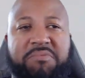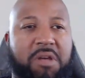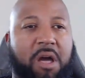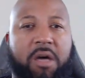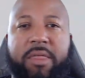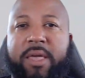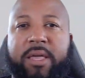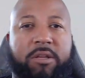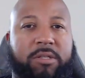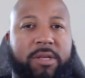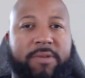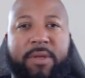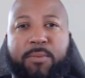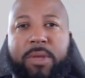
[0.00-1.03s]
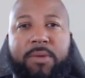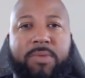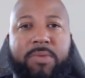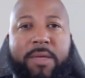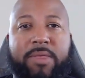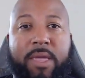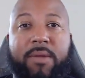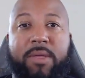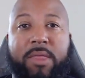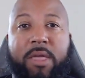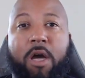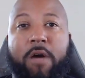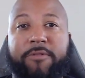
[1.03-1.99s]
all the other stuff that we that they
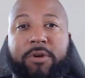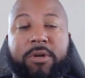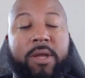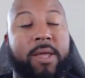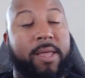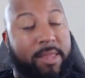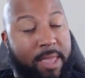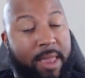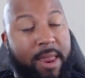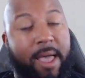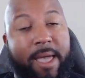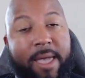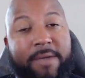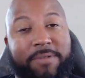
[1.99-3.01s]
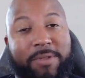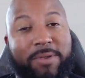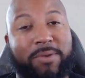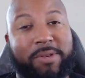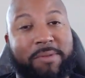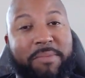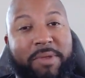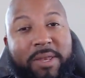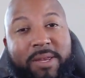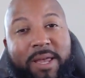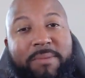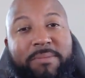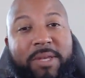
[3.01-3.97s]
they offered that I have used and many
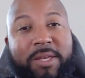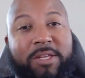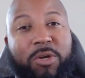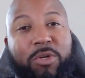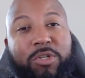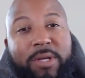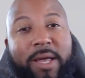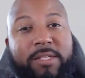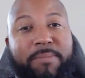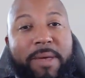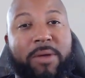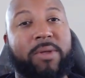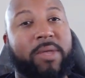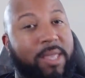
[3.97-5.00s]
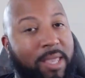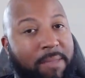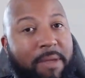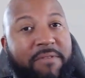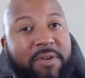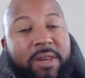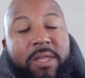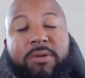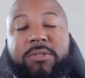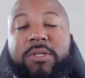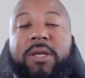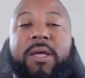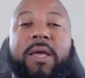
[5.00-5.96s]
times and told you guys about in my
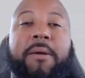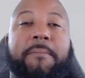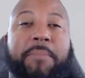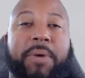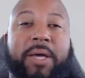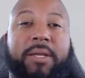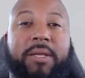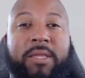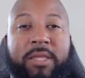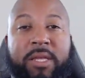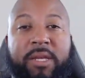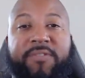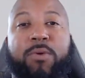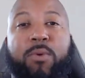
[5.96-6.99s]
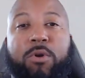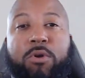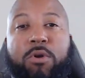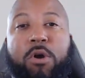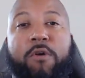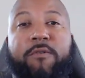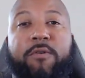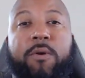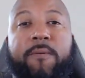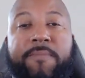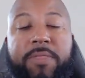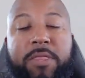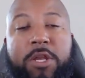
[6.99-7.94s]
videos. But in this video, we're going to go over
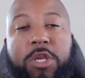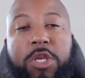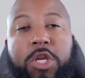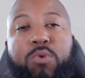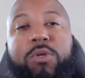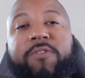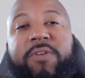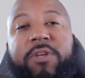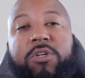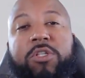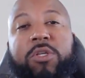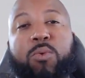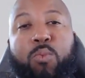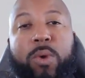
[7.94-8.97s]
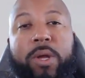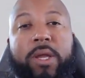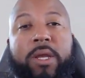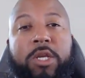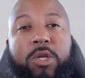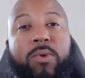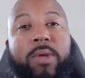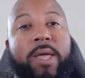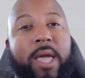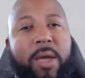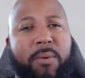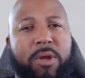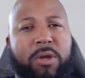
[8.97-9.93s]
the newest features and what it can do.
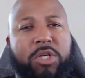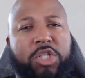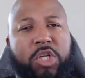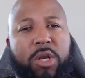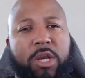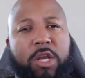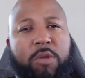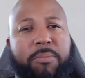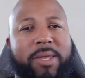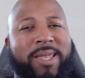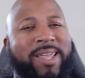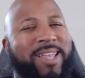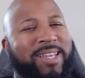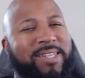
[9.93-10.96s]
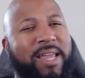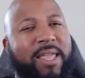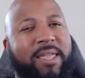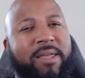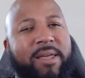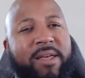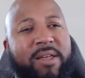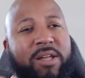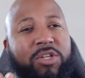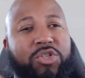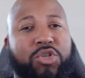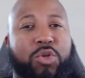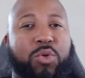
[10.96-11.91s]
And we're going to show you a little bit. It's not like a, a
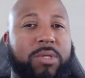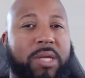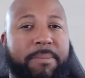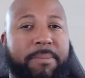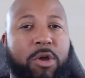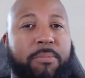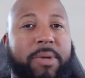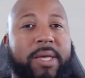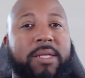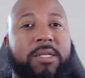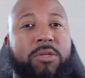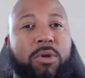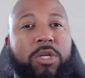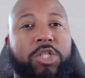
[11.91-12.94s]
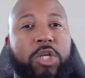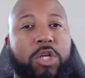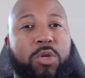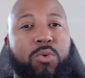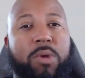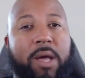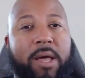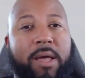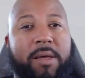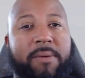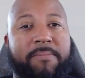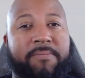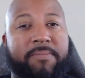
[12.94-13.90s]
true demo, but it's going to show you
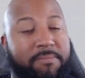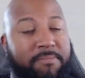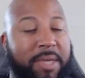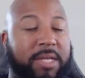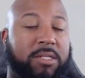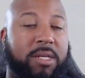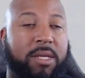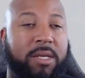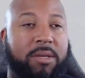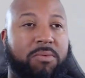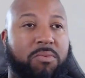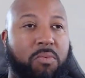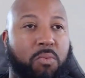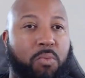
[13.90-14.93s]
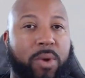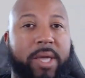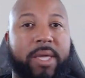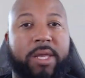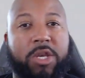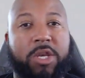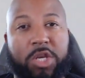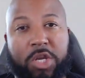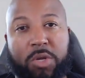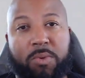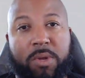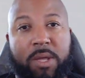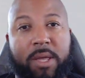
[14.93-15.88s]
um, basically what it can
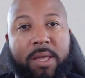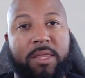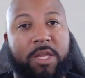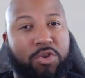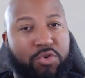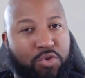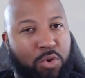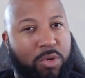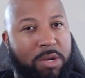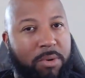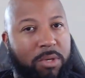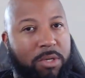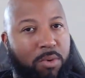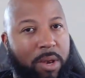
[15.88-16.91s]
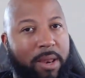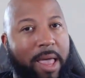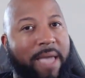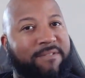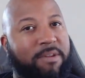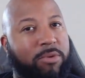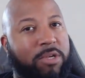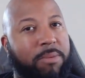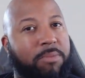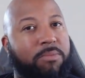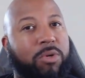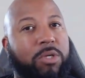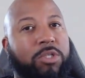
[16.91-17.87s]
do. The true demo, the live demo is
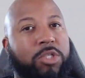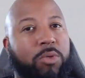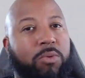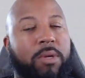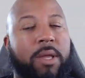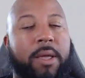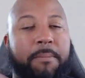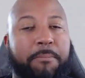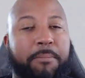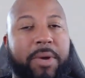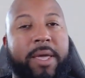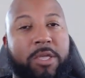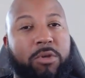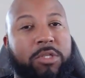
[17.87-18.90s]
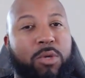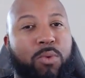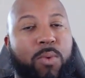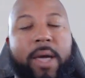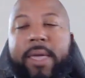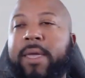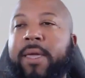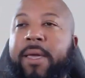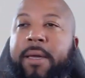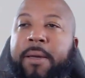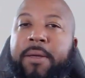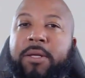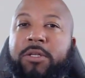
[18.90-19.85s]
coming pretty soon, but and you'll see why.
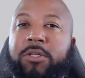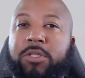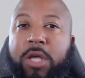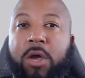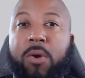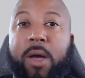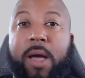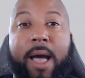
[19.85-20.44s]
So